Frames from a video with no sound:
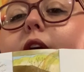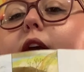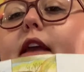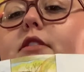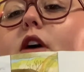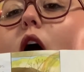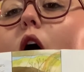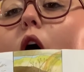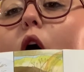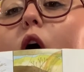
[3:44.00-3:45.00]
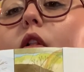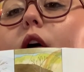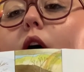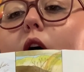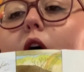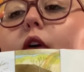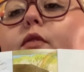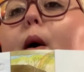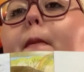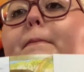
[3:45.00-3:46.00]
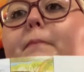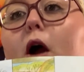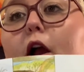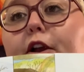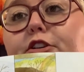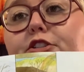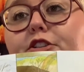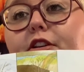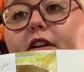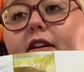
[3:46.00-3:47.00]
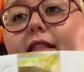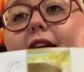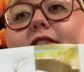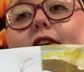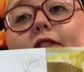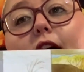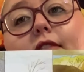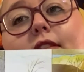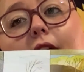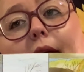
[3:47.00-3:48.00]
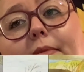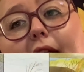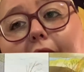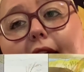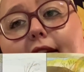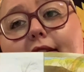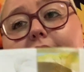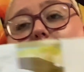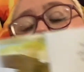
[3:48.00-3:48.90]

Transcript: and all of March. That's a long time, guys.